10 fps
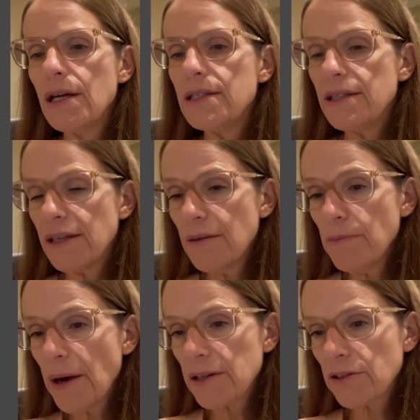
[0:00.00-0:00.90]
the
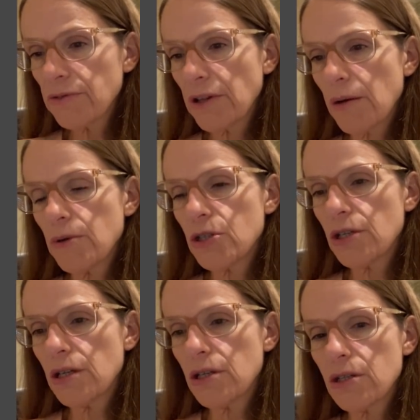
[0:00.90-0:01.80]
impact of climate
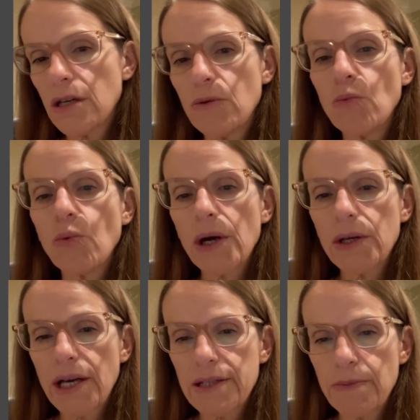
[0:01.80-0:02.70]
change and where
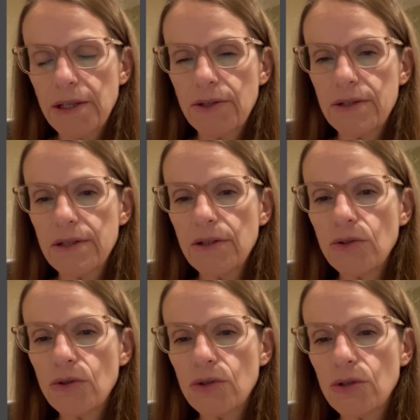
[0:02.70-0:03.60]
it has been
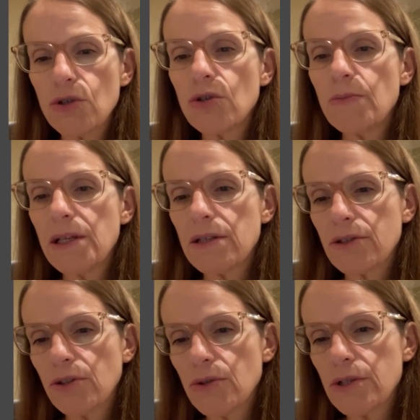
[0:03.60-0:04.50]
considered should be
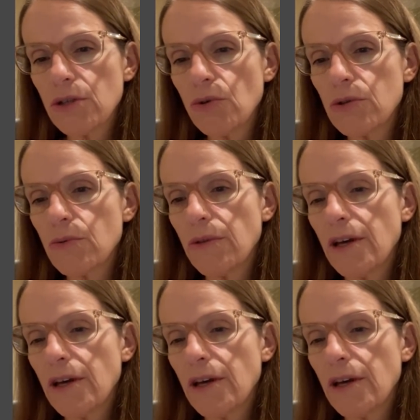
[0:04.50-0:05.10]
disclosed in accordance with